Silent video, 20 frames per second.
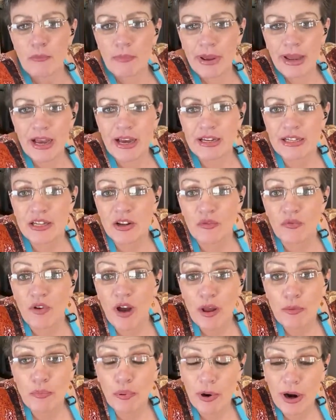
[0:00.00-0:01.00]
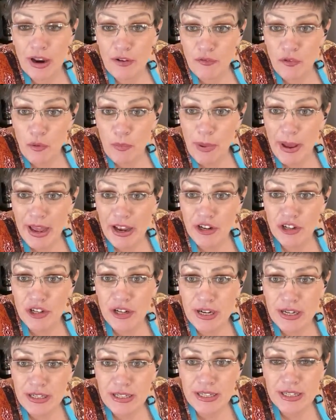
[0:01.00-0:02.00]
Because if I pray for
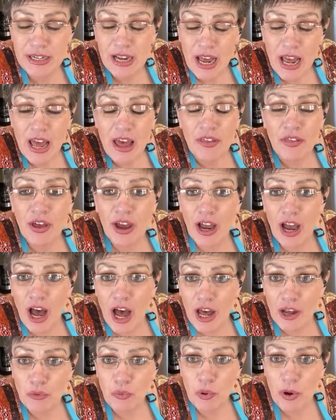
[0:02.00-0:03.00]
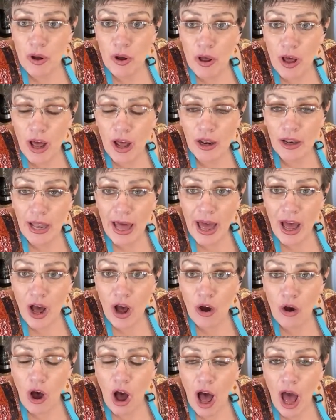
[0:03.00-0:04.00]
patience, then God will
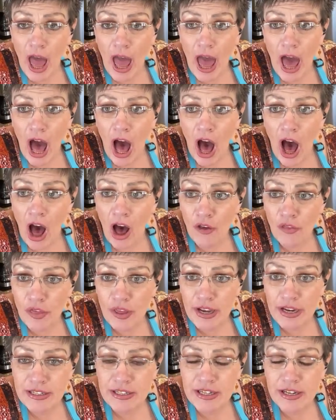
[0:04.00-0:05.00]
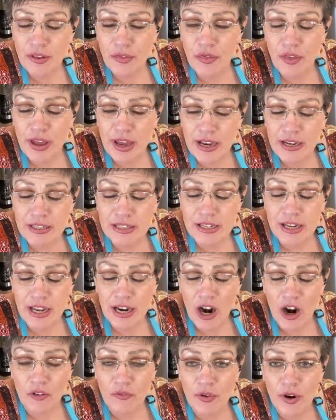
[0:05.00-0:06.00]
allow all these things
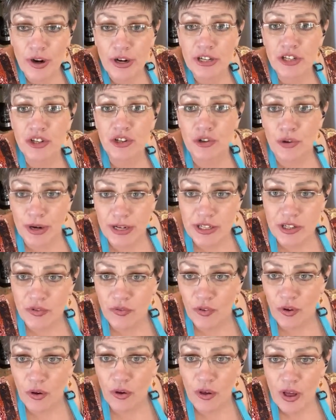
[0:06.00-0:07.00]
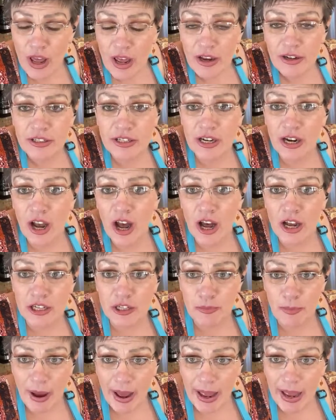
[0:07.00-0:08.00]
that are very stressful to
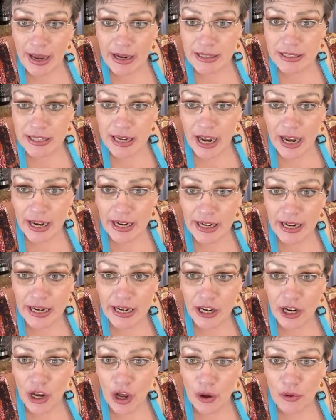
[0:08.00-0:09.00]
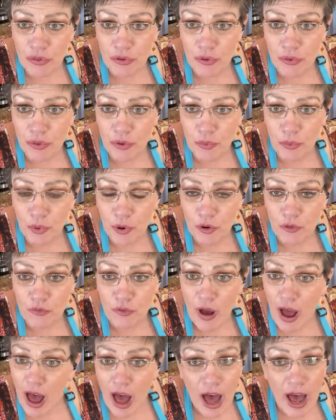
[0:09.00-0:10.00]
cause my anxiety to go through the roof.